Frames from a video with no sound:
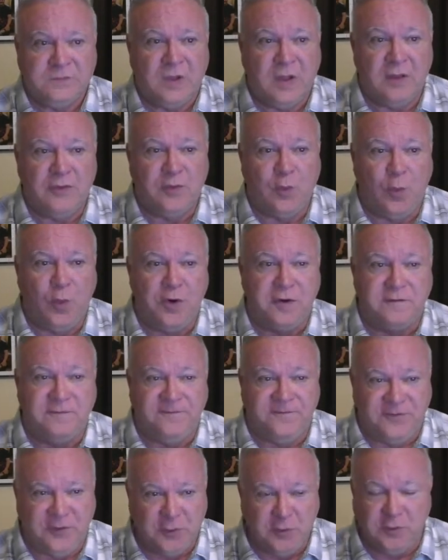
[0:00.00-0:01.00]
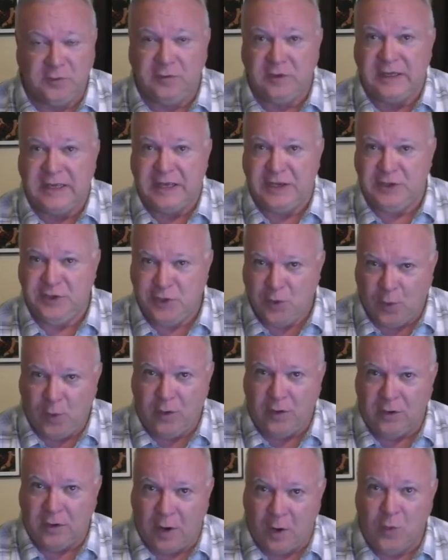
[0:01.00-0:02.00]
The word fool in
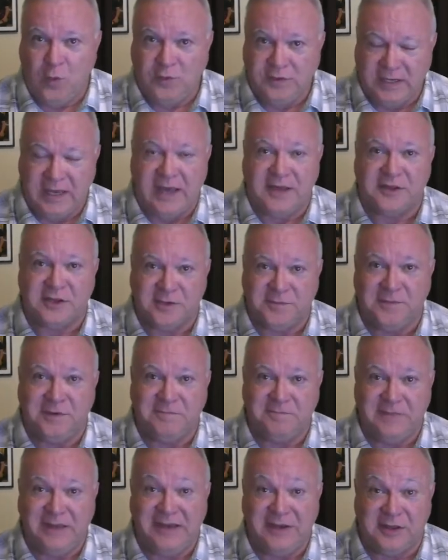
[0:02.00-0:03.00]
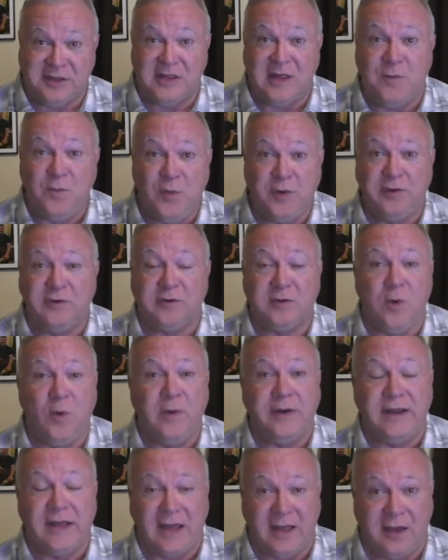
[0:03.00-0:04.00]
your Old Testament means someone who's
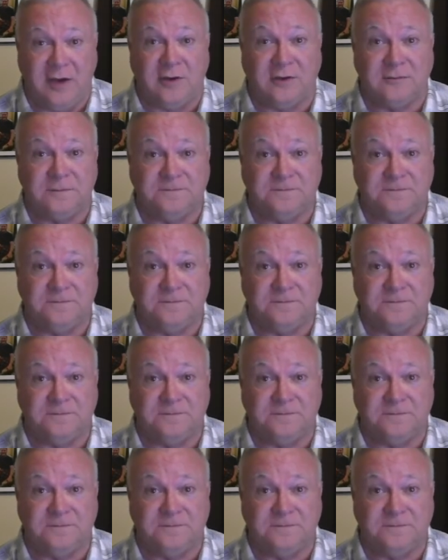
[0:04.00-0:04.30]
going to hell.